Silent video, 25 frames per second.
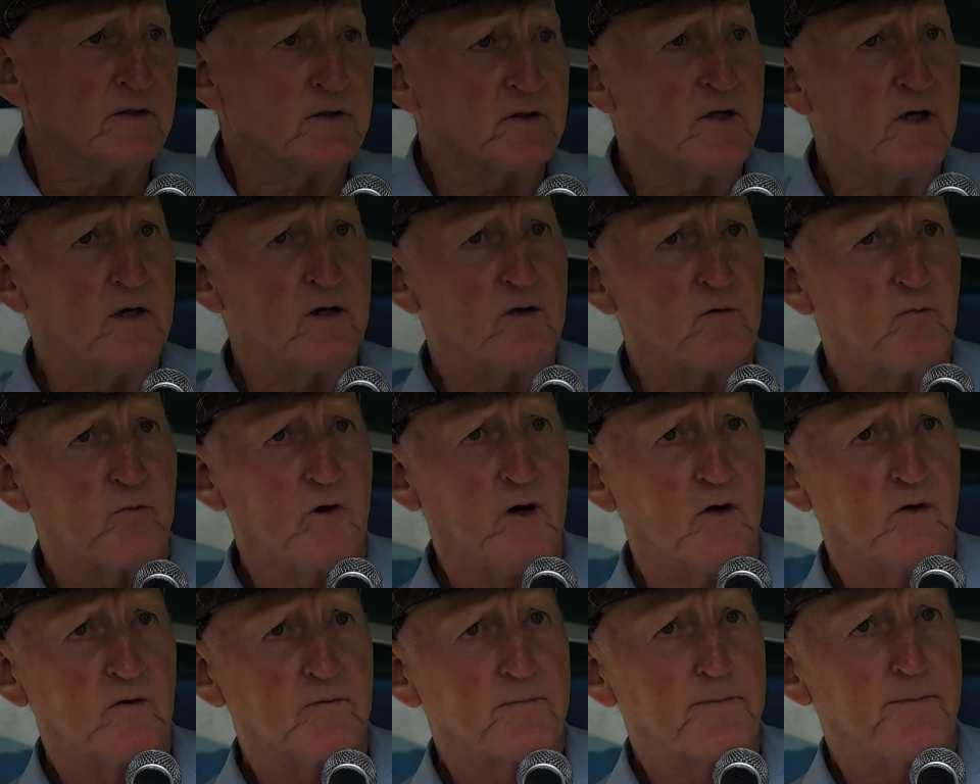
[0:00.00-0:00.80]
Yeah,
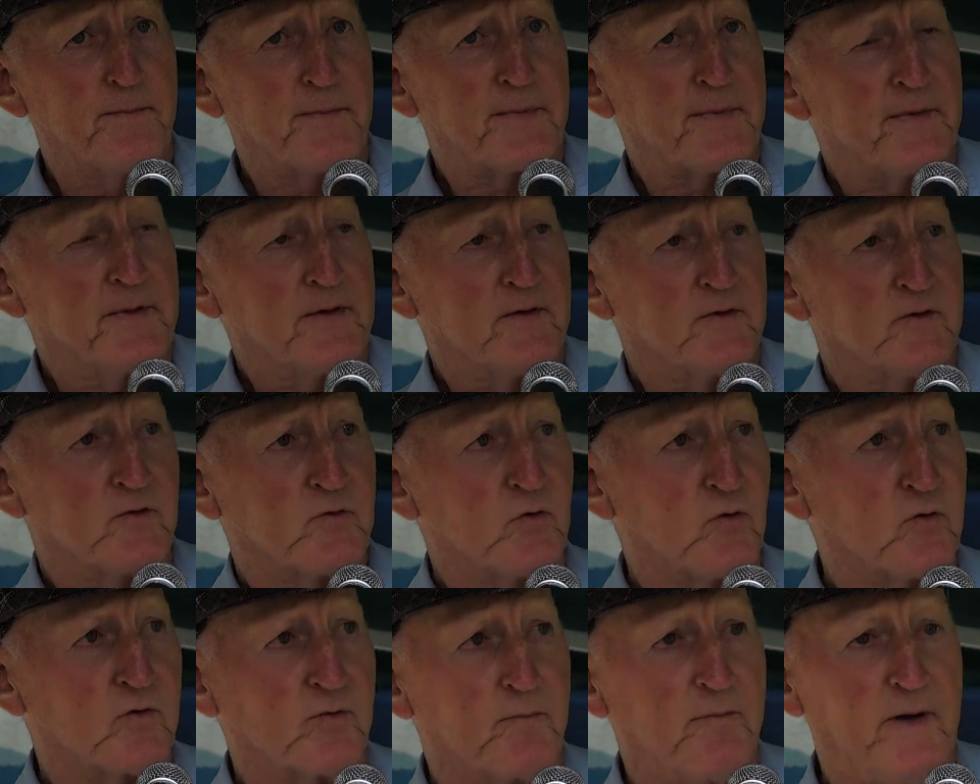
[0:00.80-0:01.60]
well, you're
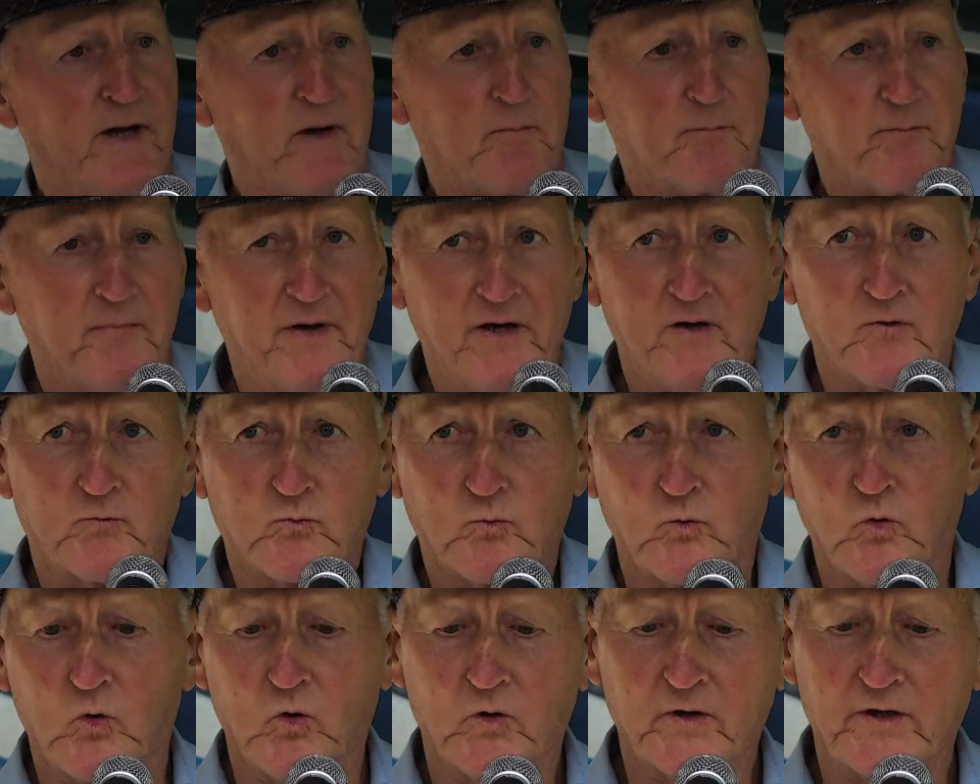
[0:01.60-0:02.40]
talking about
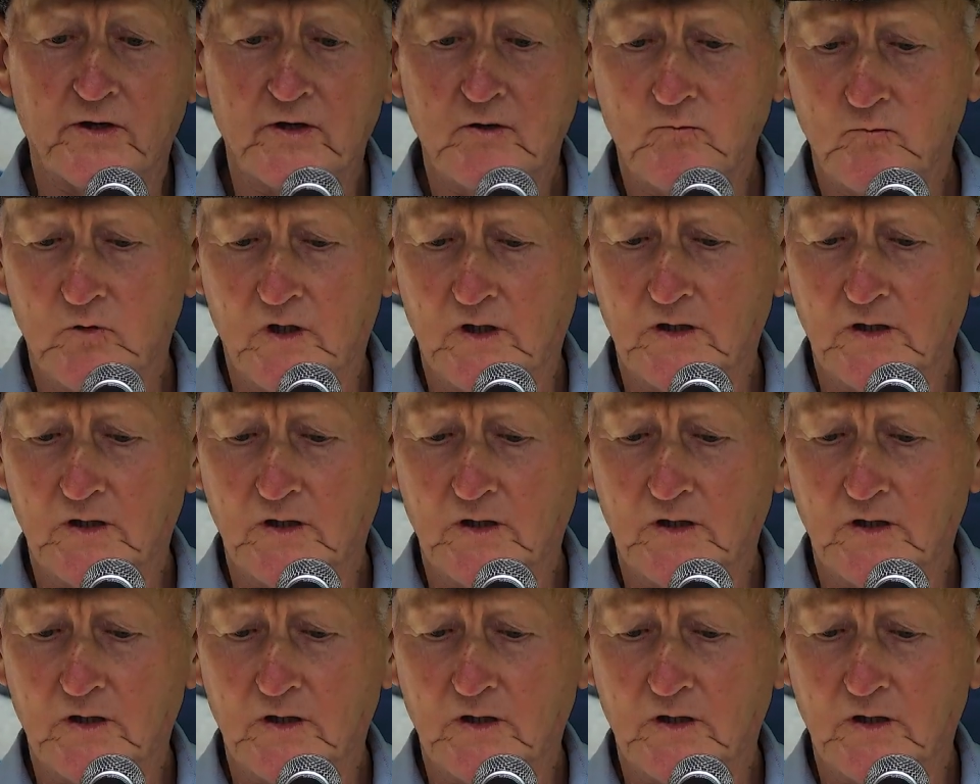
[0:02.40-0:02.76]
Mount Warning.